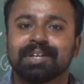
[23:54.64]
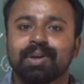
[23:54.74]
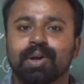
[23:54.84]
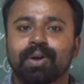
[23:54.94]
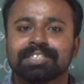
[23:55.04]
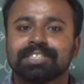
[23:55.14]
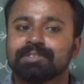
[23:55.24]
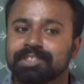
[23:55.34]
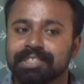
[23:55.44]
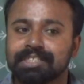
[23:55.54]
okay,
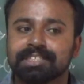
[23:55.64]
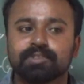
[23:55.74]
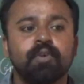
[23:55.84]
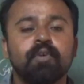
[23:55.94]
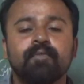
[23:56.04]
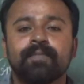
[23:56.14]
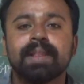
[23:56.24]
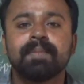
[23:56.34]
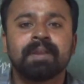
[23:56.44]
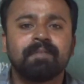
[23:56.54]
she just
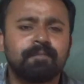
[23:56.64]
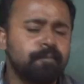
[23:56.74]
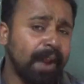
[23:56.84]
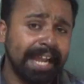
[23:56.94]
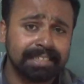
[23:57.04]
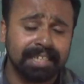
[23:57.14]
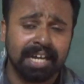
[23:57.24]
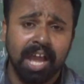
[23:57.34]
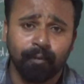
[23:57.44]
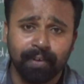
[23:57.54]
feel
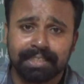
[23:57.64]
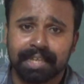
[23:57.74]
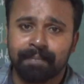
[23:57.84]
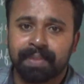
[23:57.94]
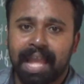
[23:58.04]
frightened everything.